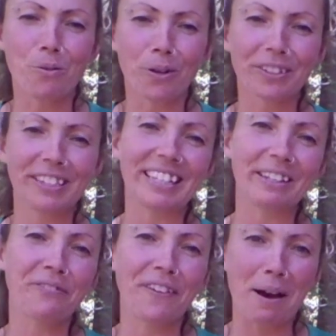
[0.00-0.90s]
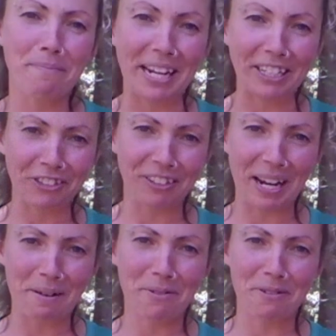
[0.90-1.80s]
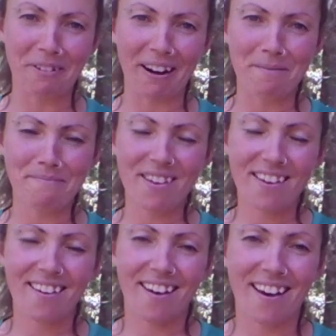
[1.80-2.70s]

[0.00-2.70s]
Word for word: or the Fab Nature Camp program,